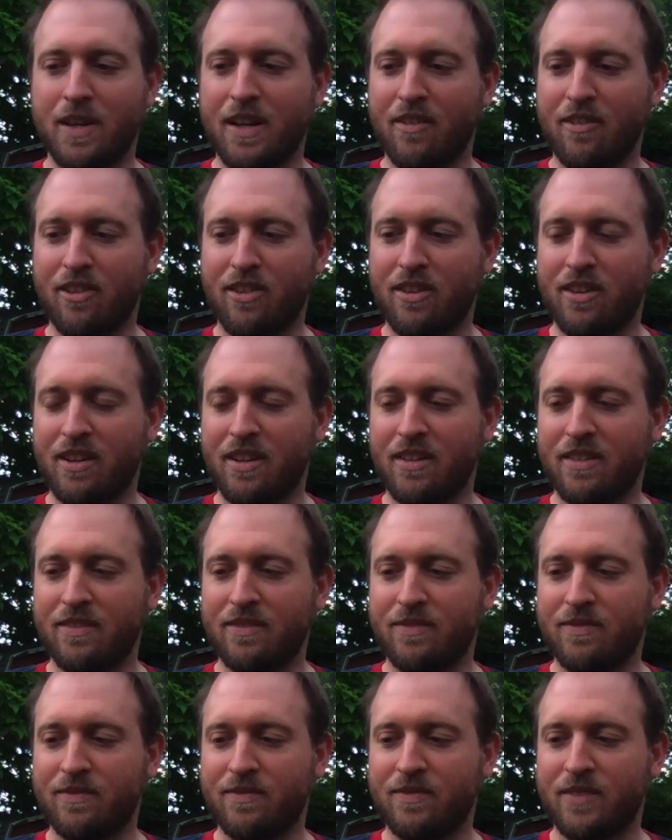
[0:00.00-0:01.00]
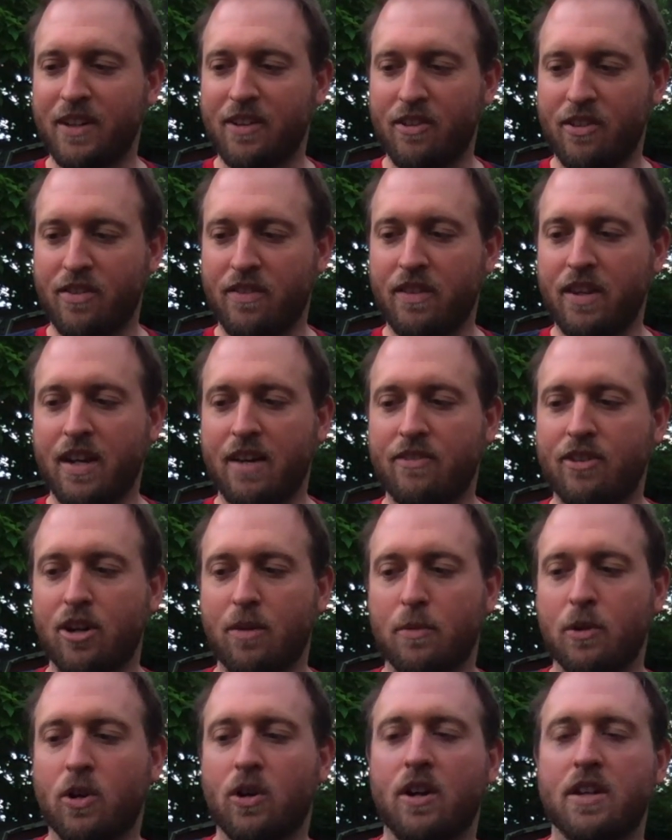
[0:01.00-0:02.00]
Everything that I've
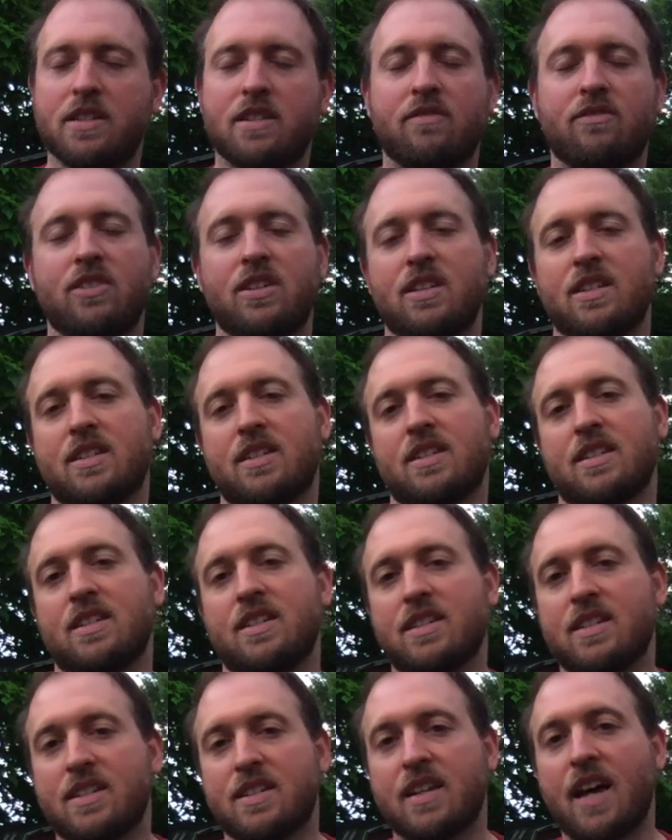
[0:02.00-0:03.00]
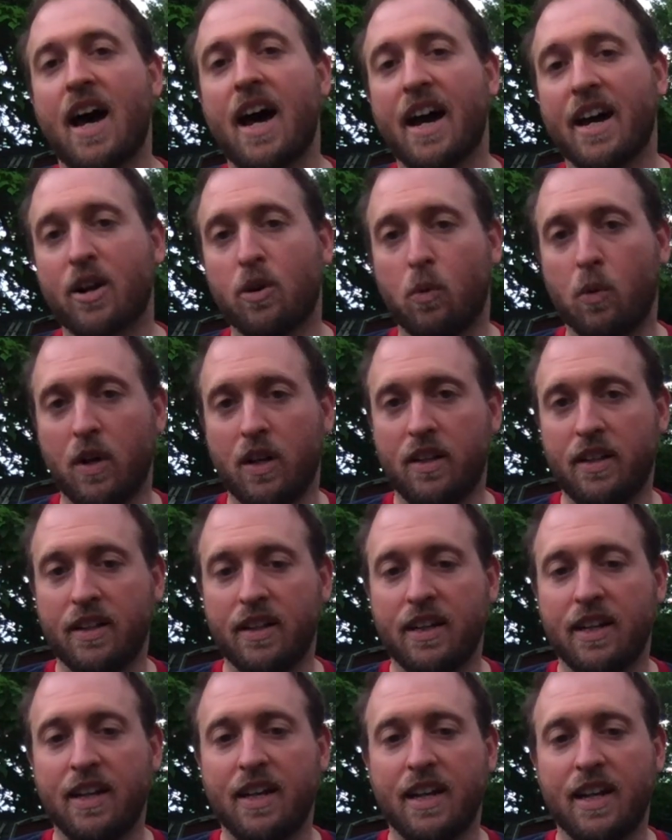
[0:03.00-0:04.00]
come across of his is high
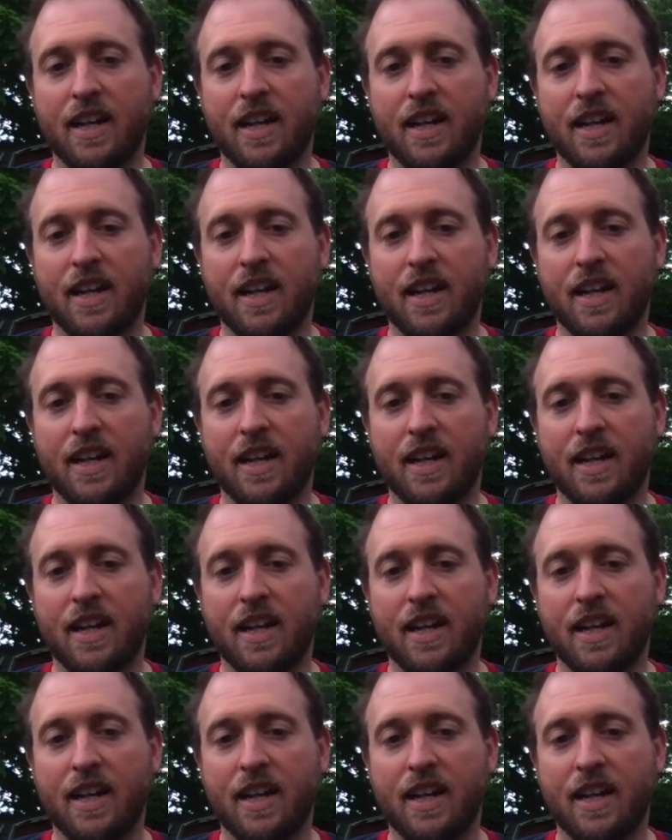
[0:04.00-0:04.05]
quality